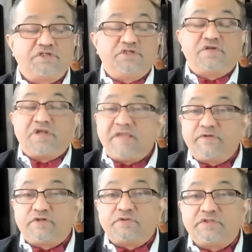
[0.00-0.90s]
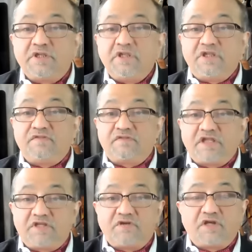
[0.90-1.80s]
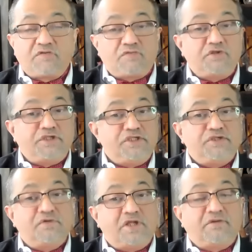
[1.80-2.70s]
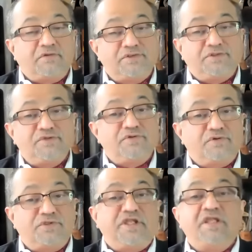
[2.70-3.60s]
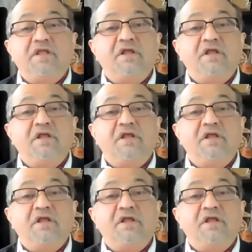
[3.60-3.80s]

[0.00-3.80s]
your neighborhood is secure, and only you and you only